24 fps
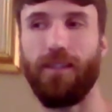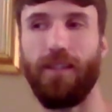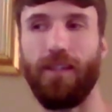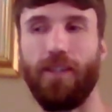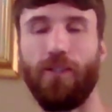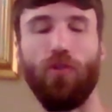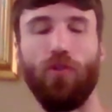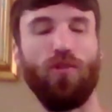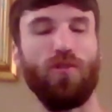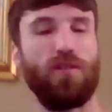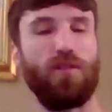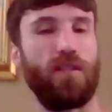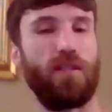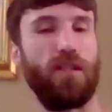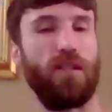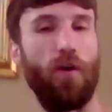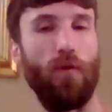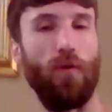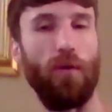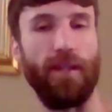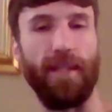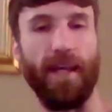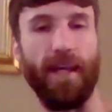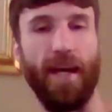it does
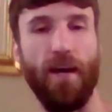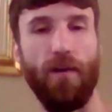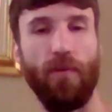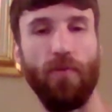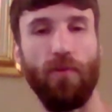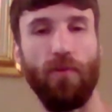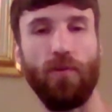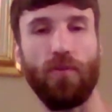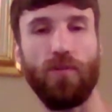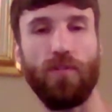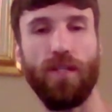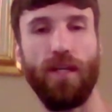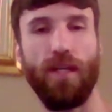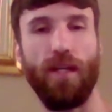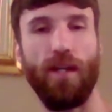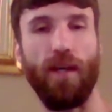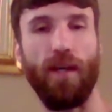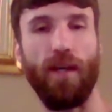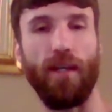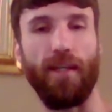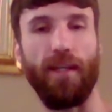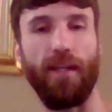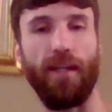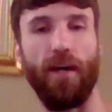slow it down, doesn't it?
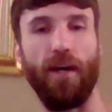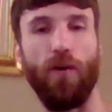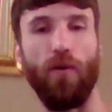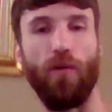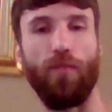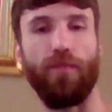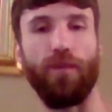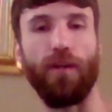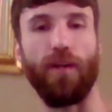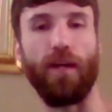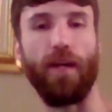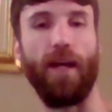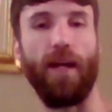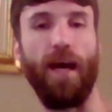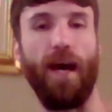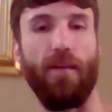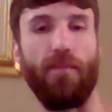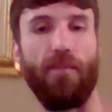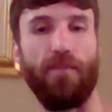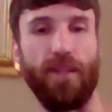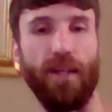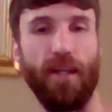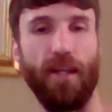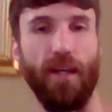Like, you know, if you're going to
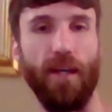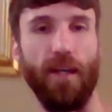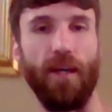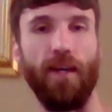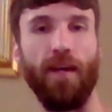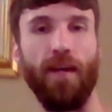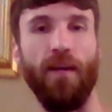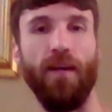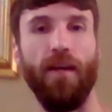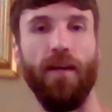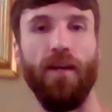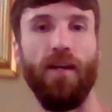have to